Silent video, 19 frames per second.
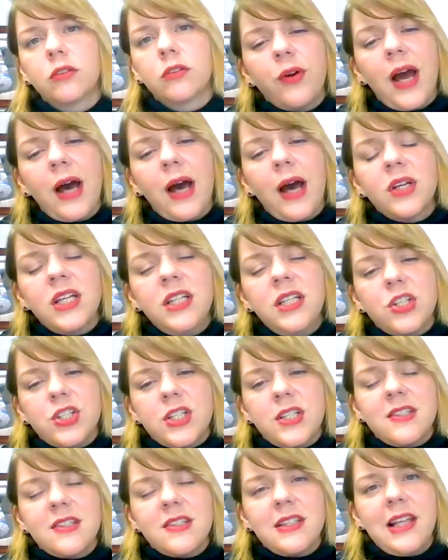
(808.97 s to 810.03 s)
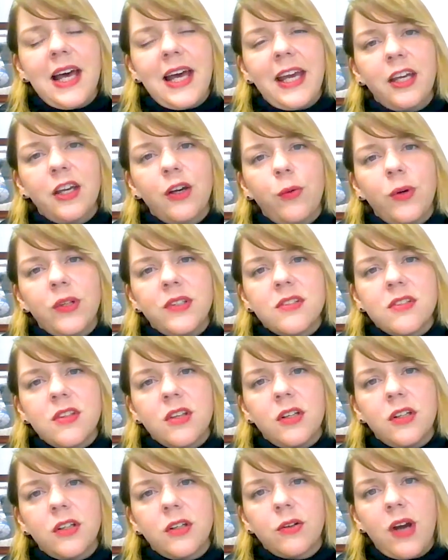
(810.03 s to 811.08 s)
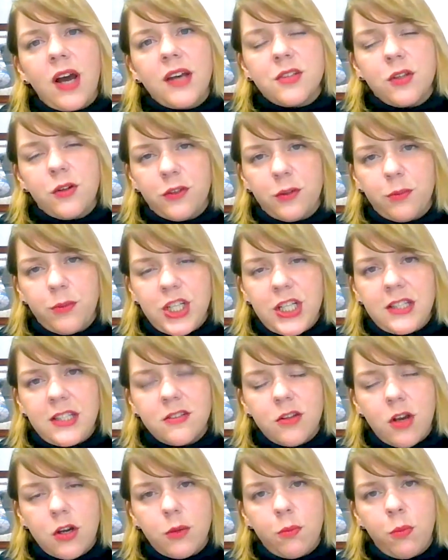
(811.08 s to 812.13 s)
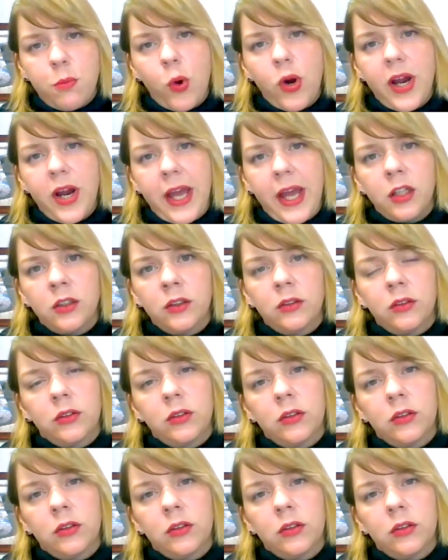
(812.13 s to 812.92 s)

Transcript: ground conditions like once the crossover machine started boring?